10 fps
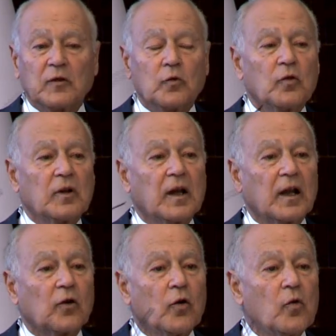they
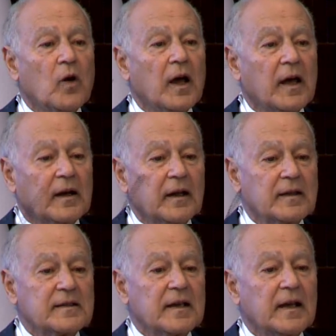are the
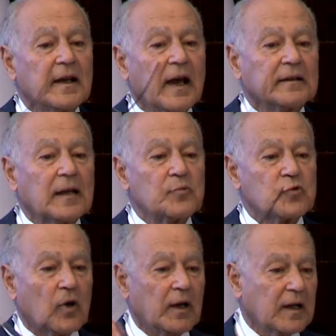main
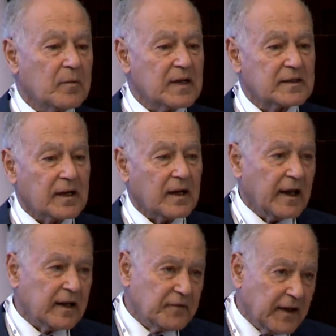powers that will
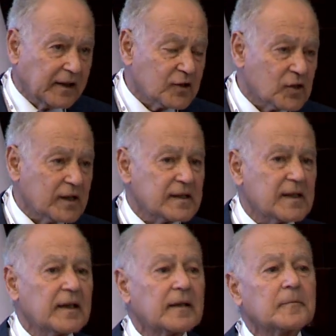emerge.
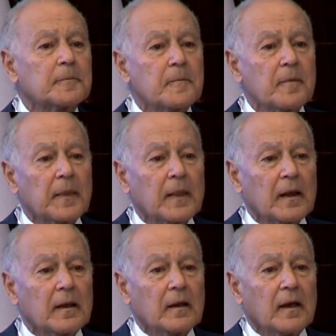And
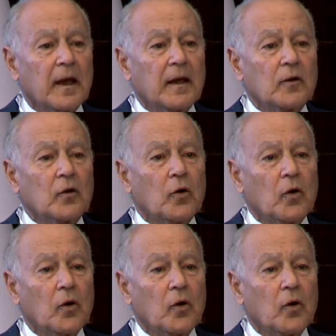personally, I